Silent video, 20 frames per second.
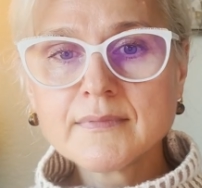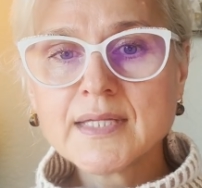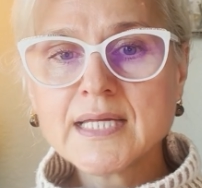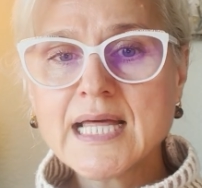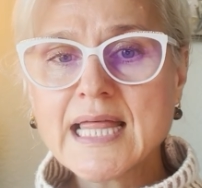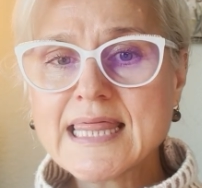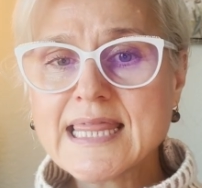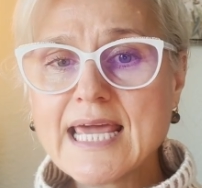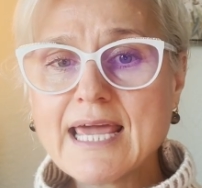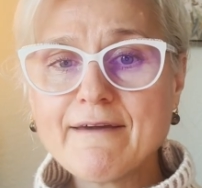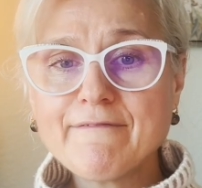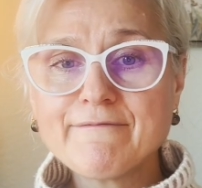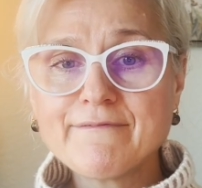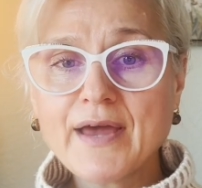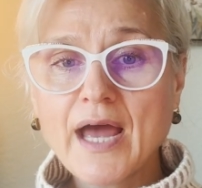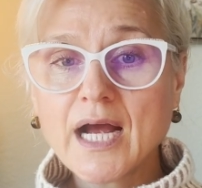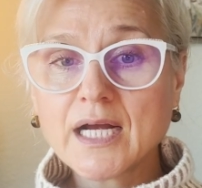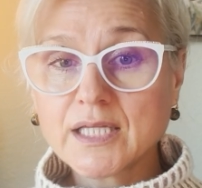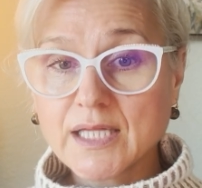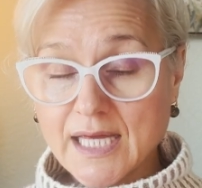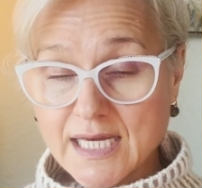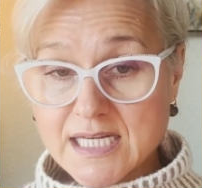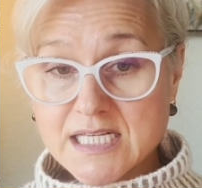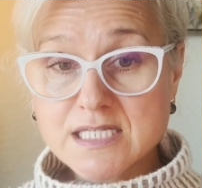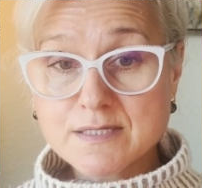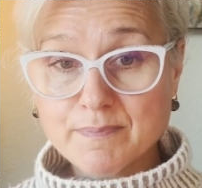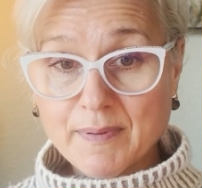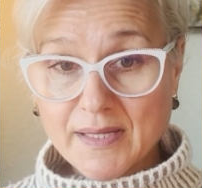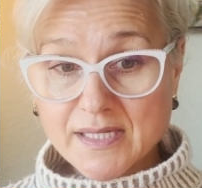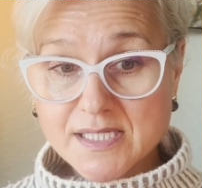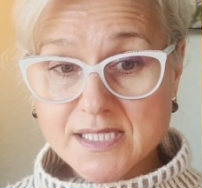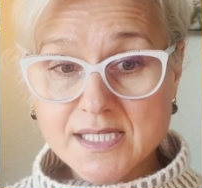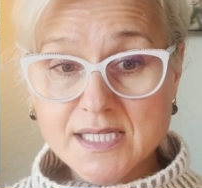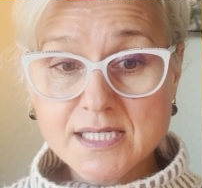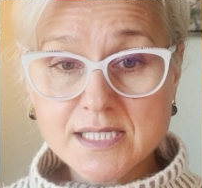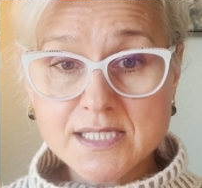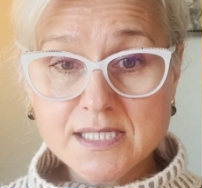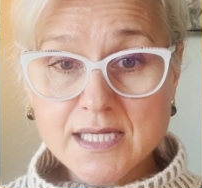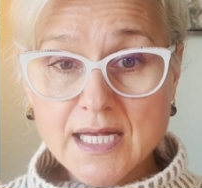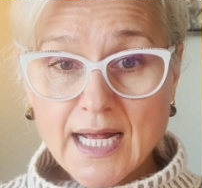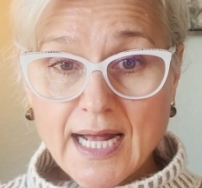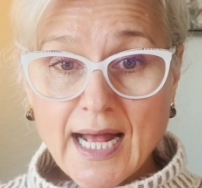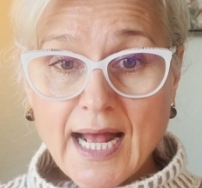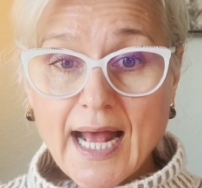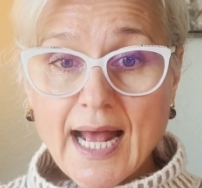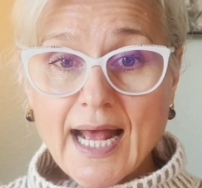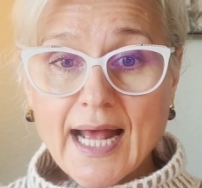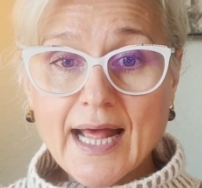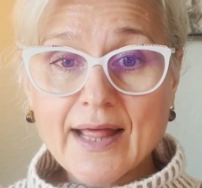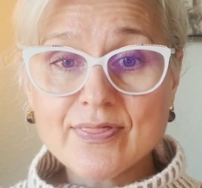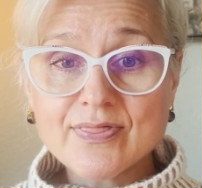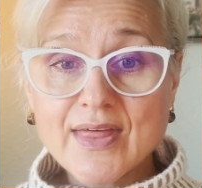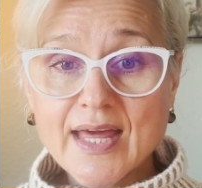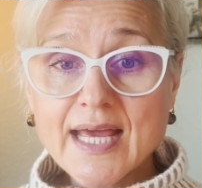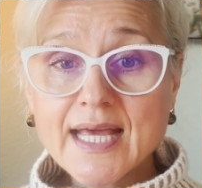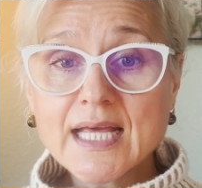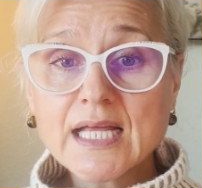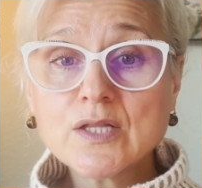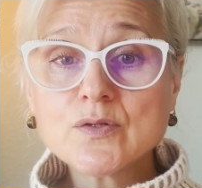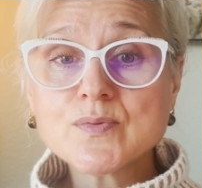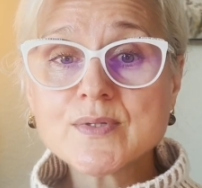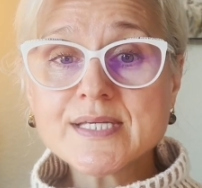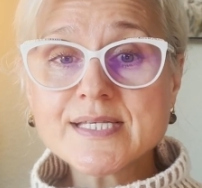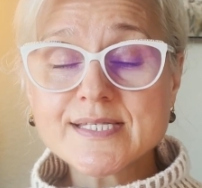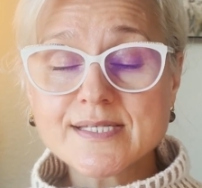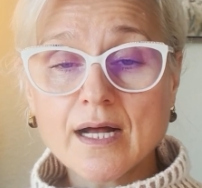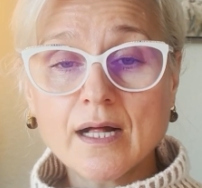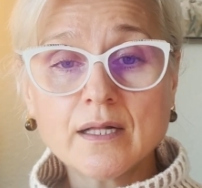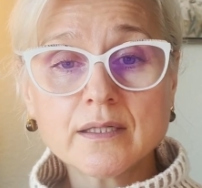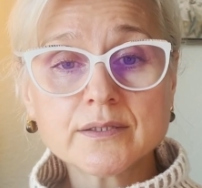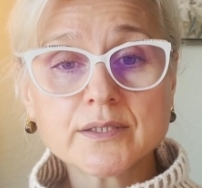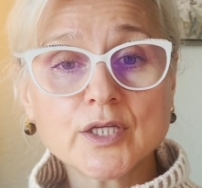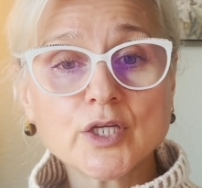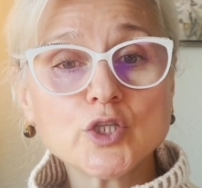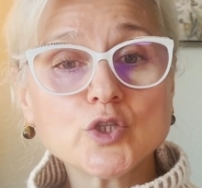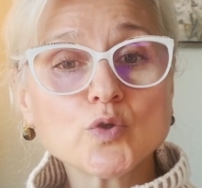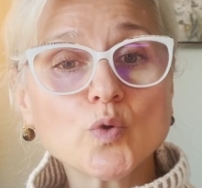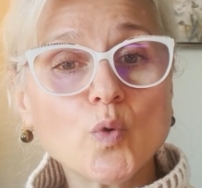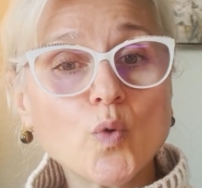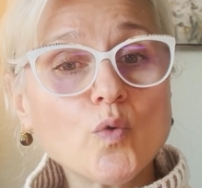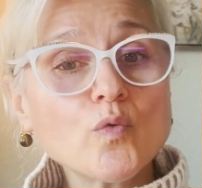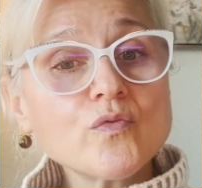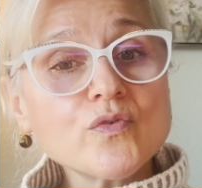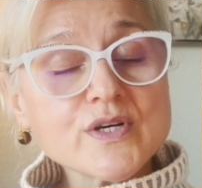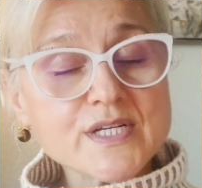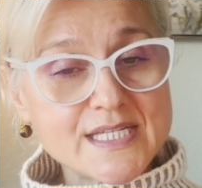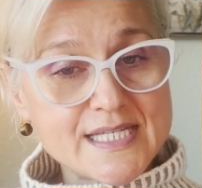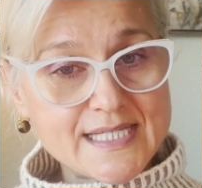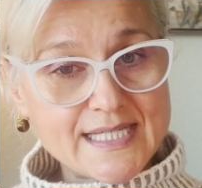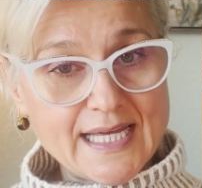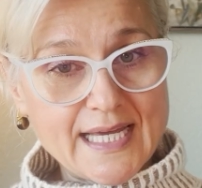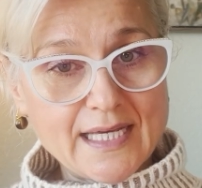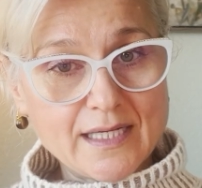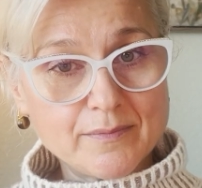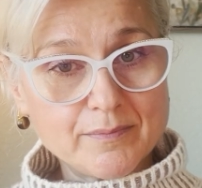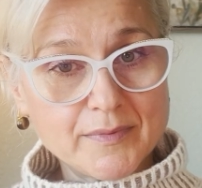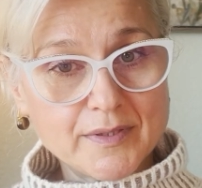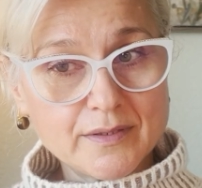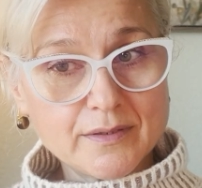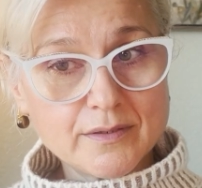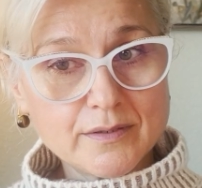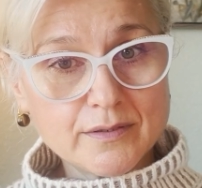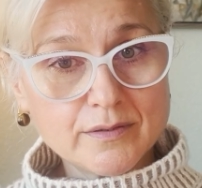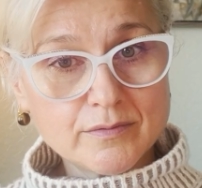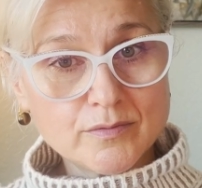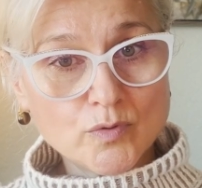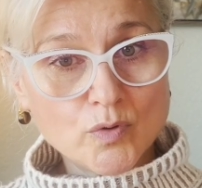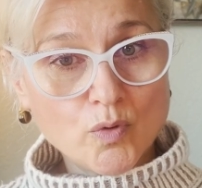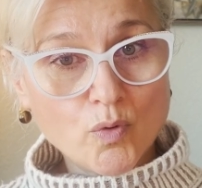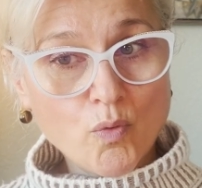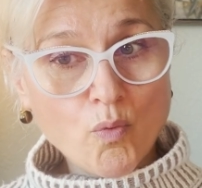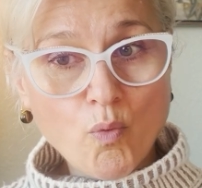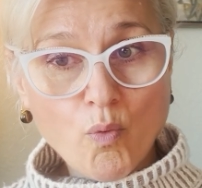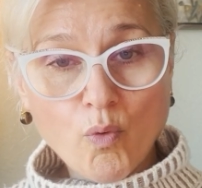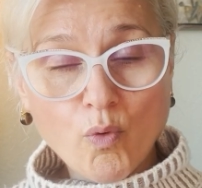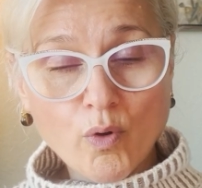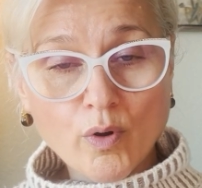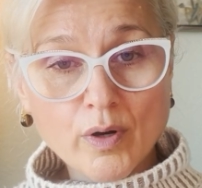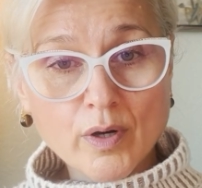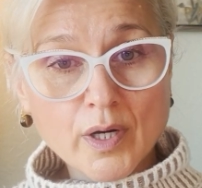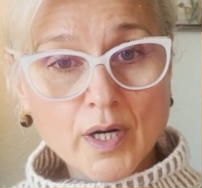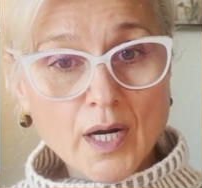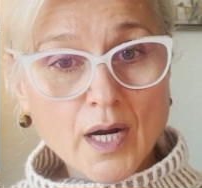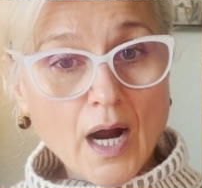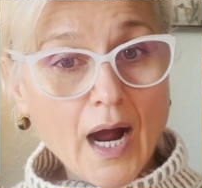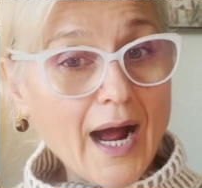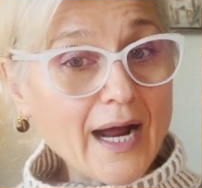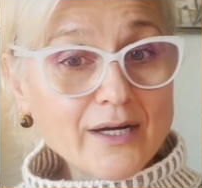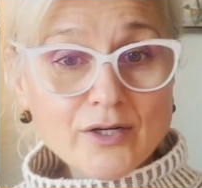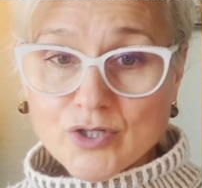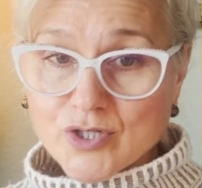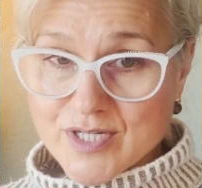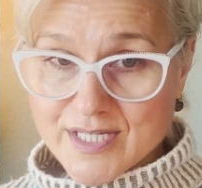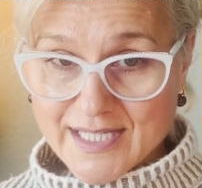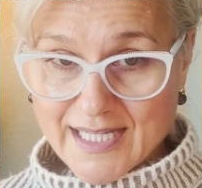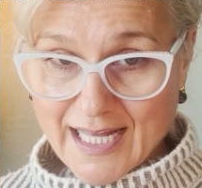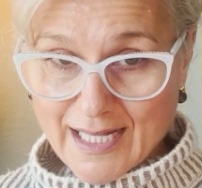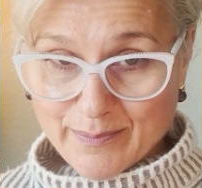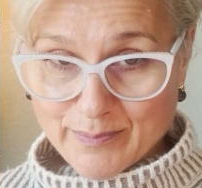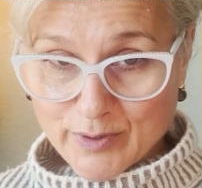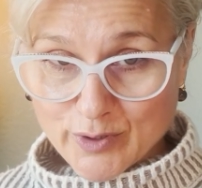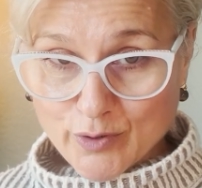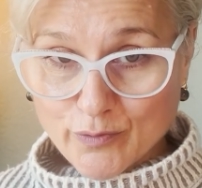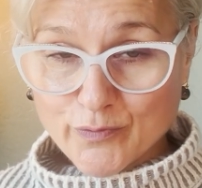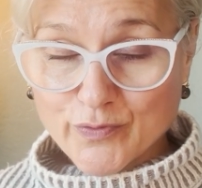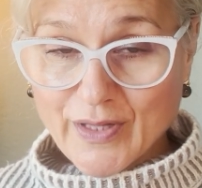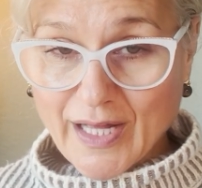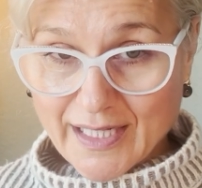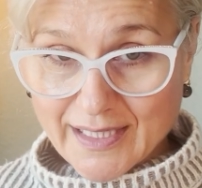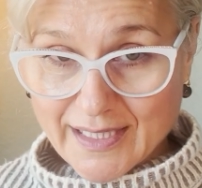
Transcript: they affect expenses, and they can result in overstatement or understatement of net